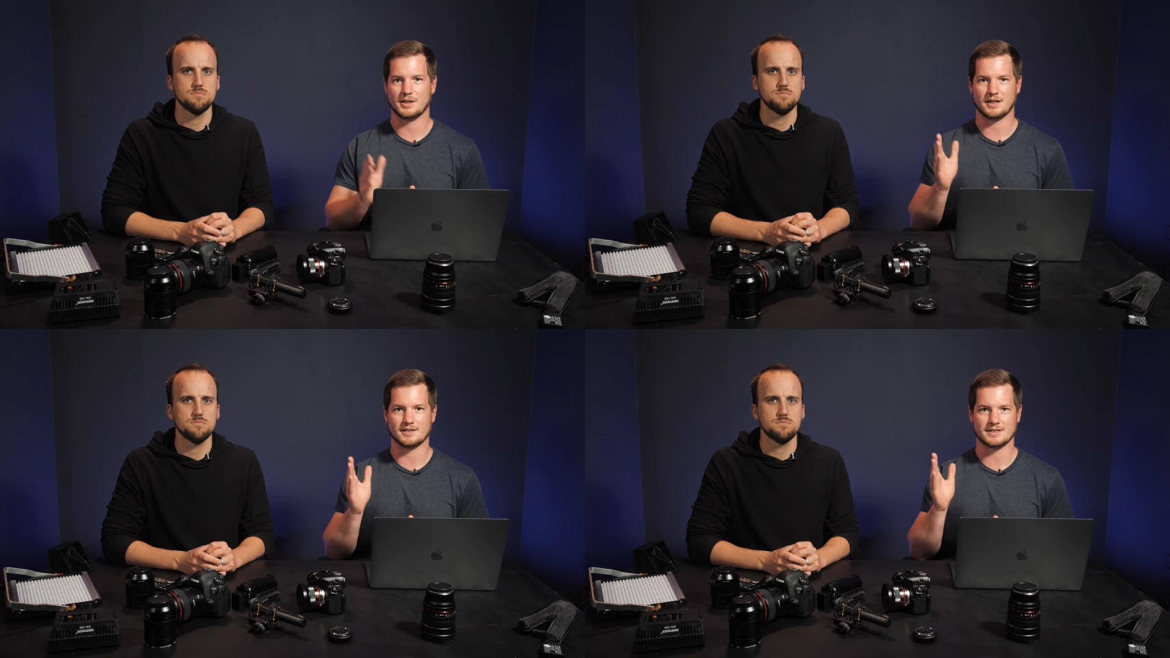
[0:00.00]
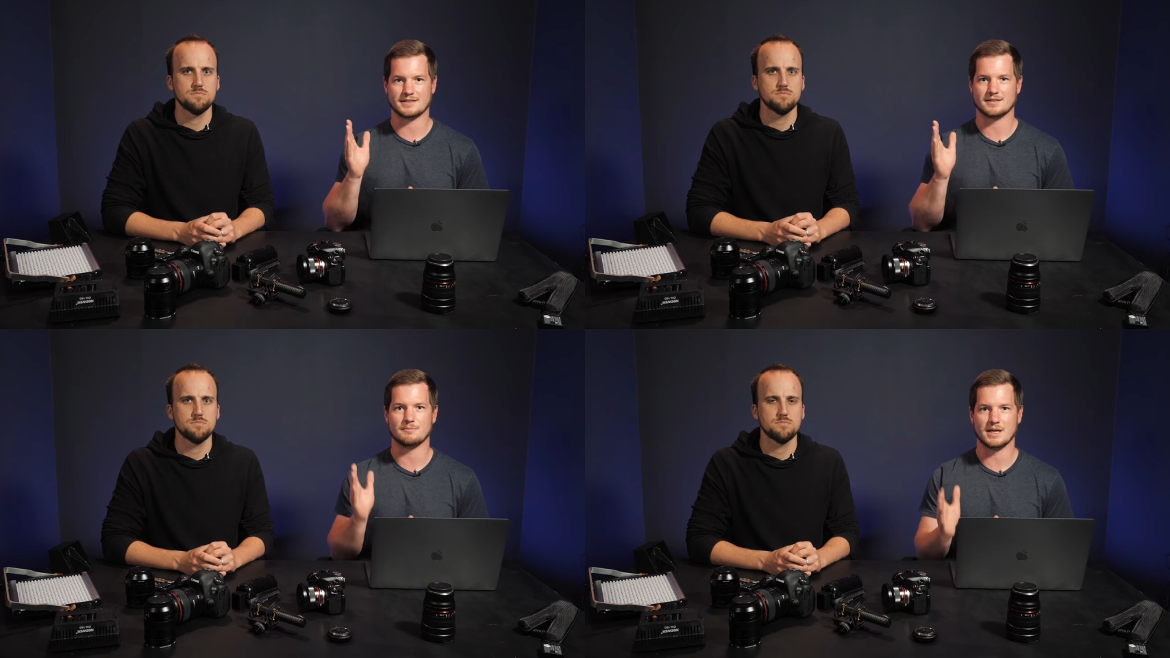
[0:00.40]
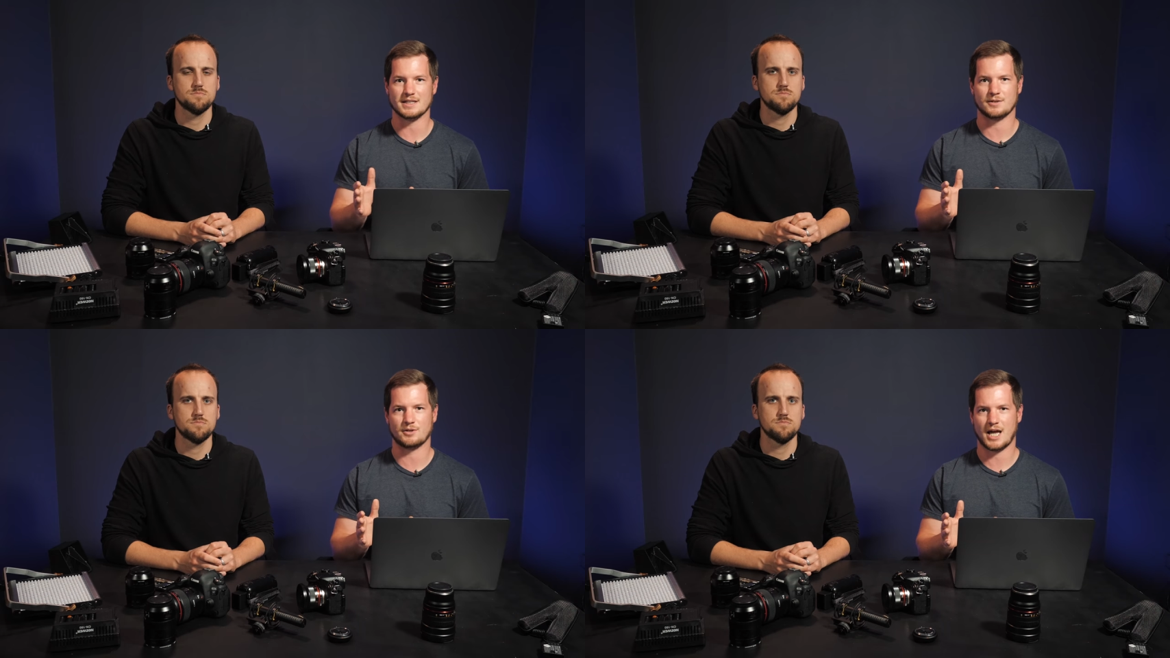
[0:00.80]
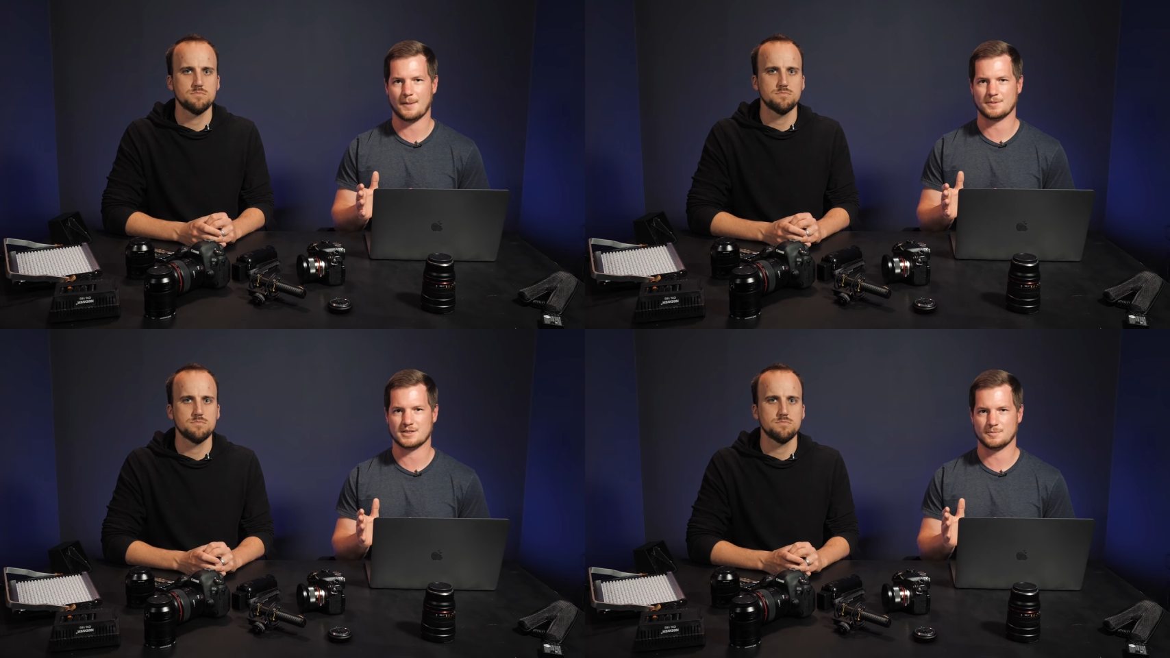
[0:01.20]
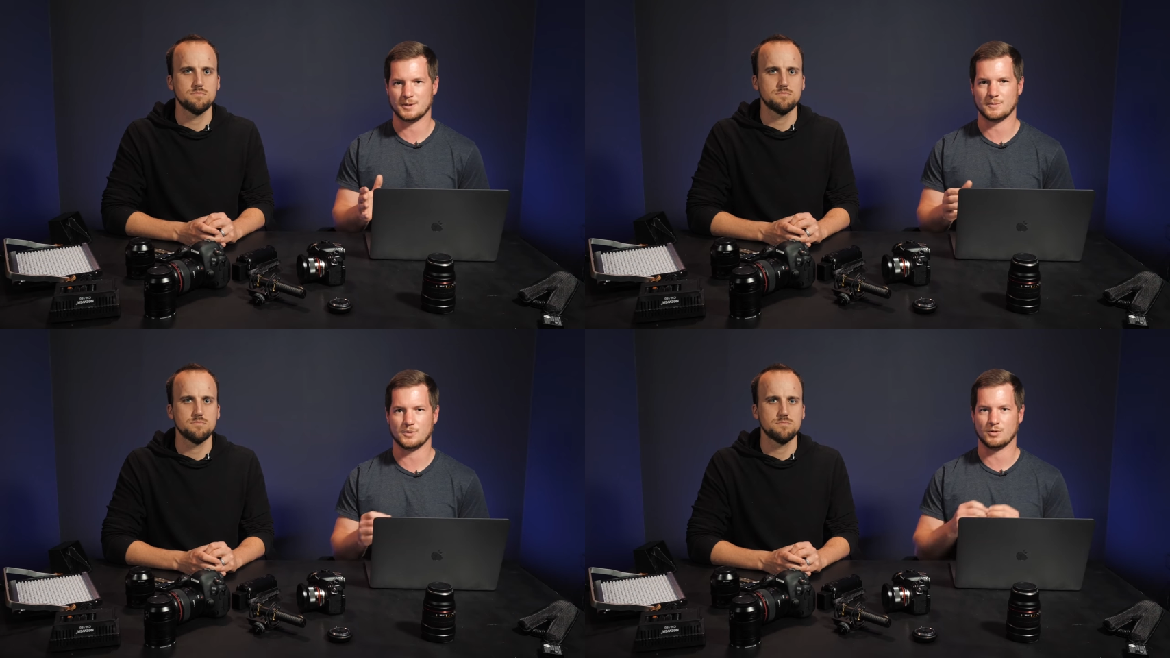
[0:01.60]
Speaker 1: because it's amazing what happens to
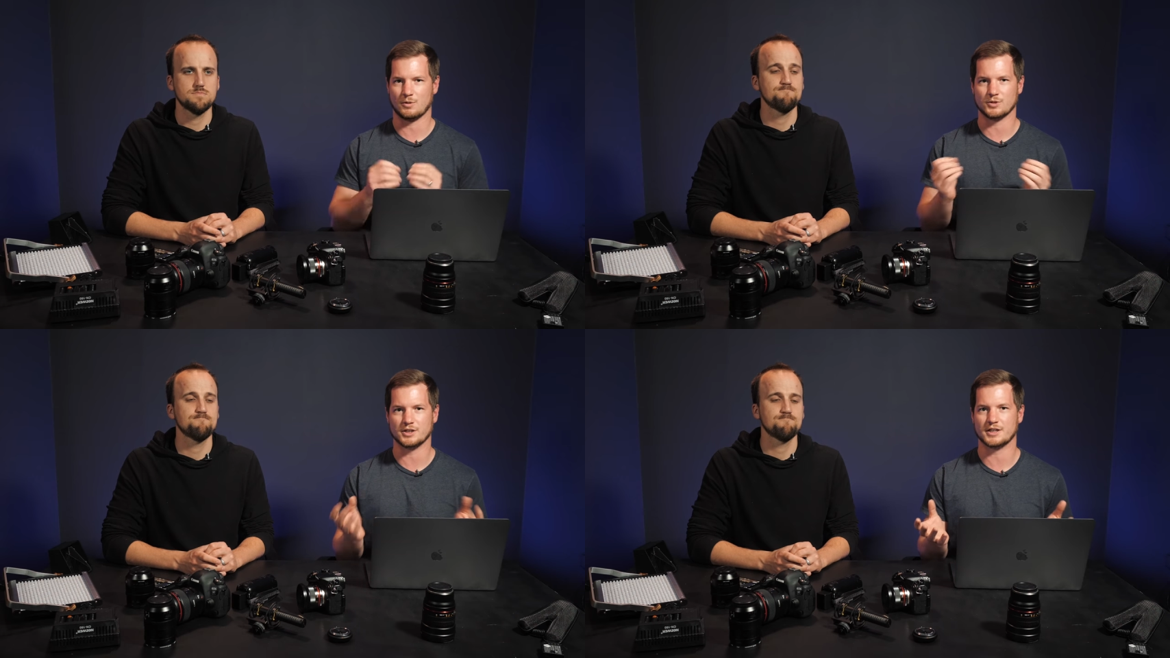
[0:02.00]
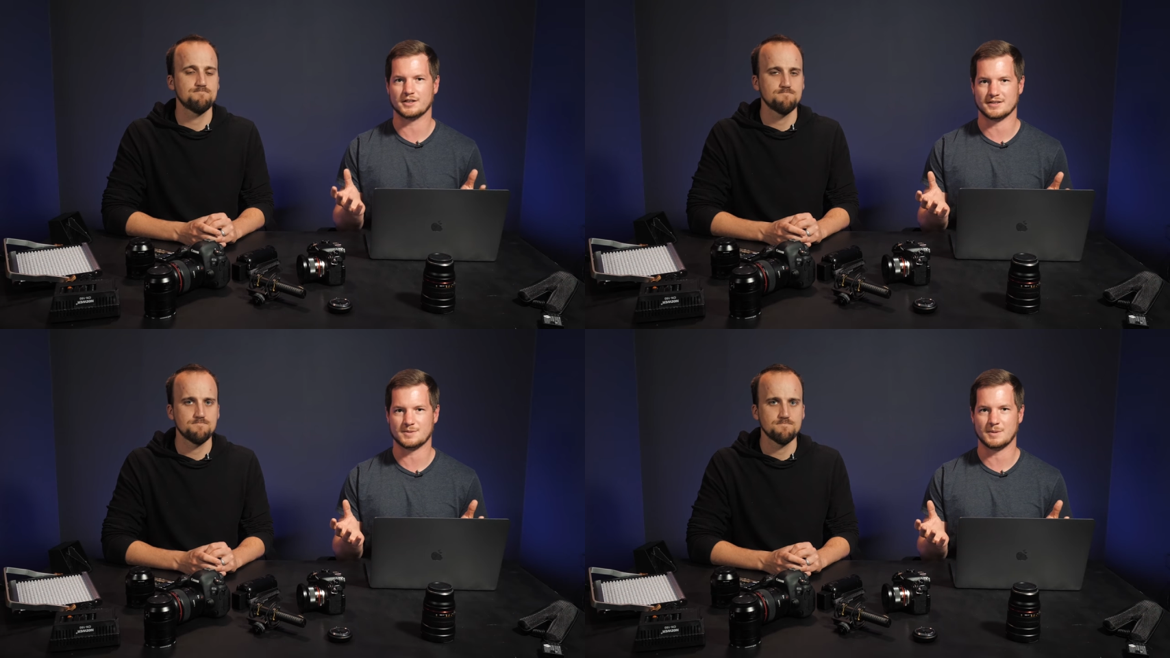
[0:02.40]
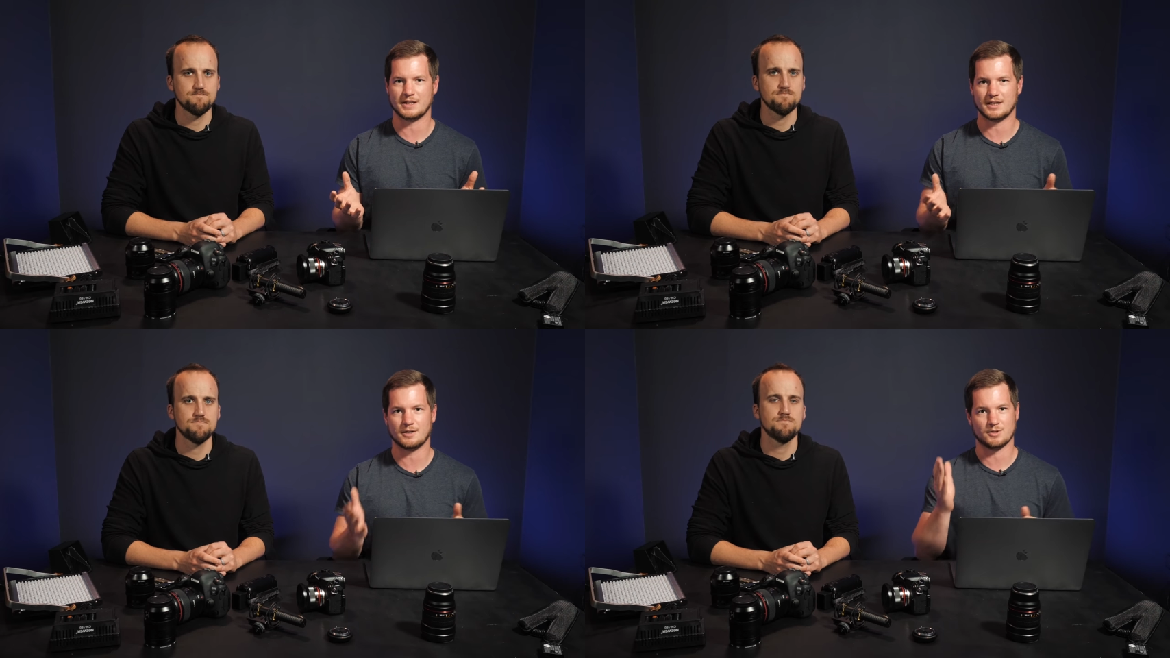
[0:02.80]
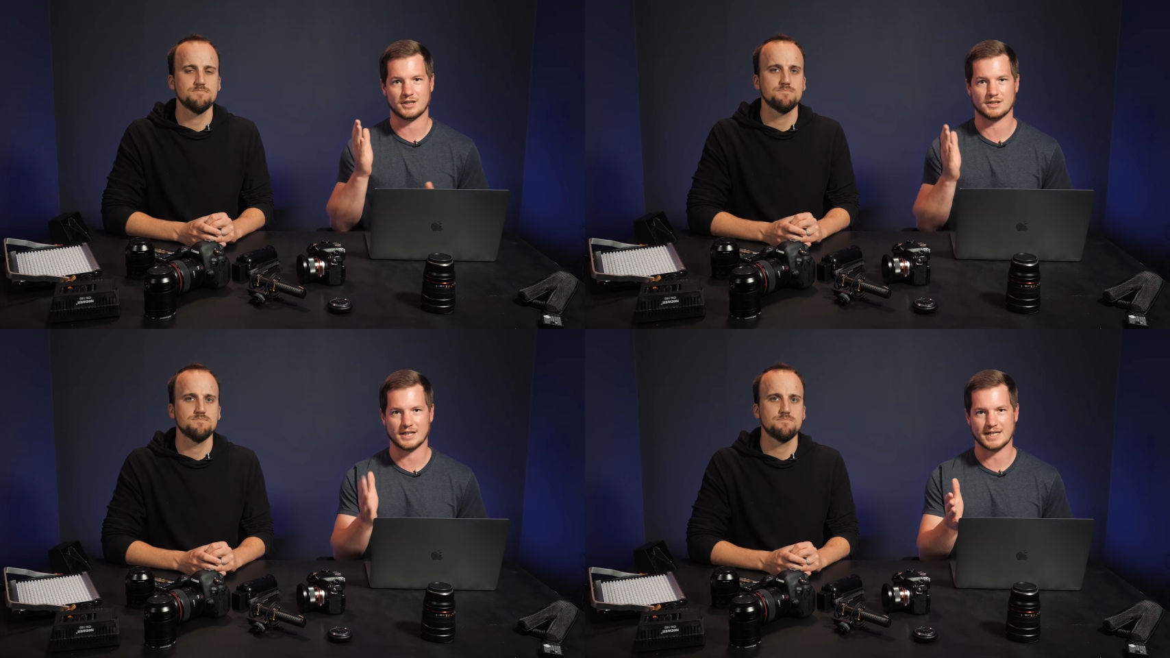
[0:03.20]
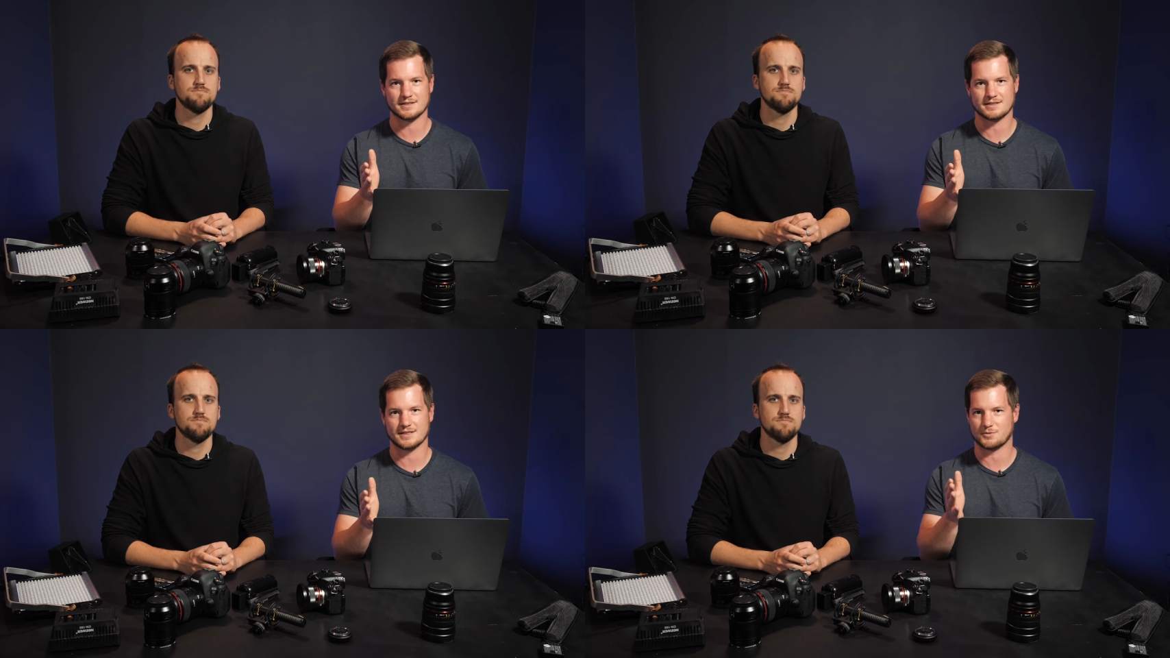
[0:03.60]
people who are really good at speaking when a
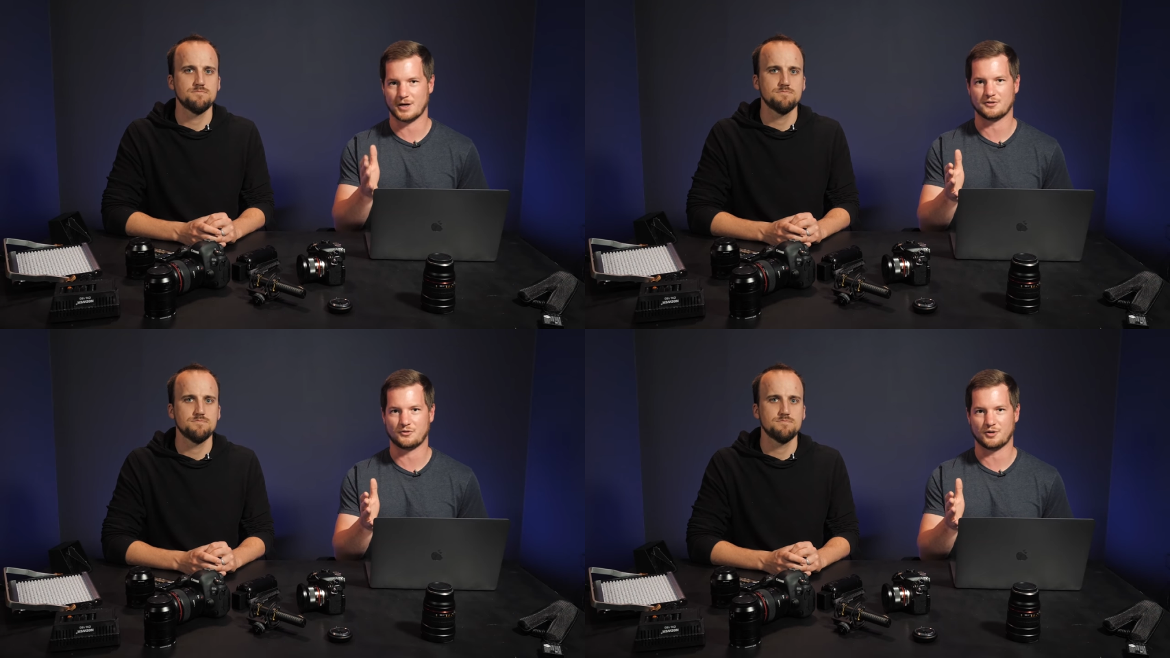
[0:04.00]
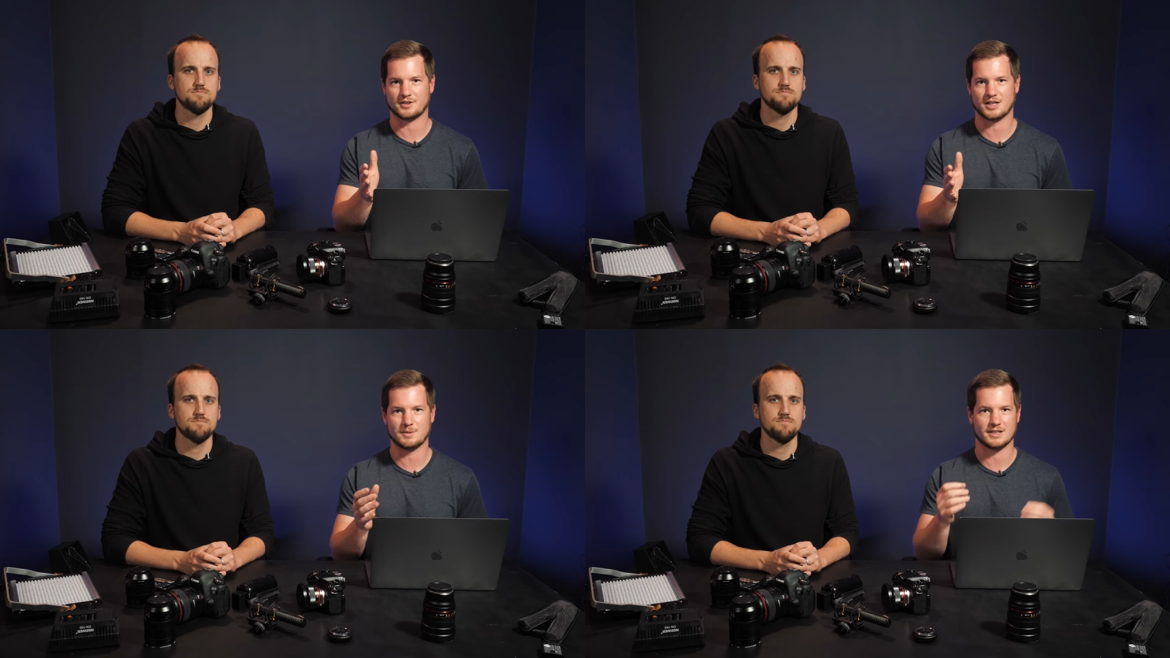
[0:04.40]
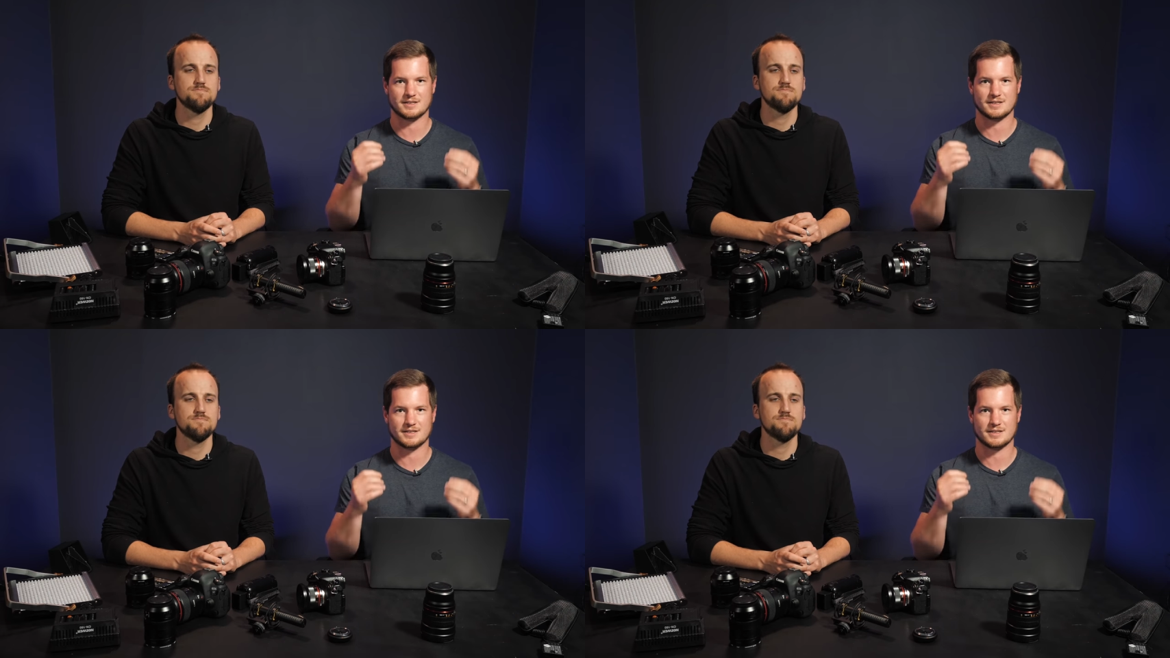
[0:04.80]
lens is right in front of them,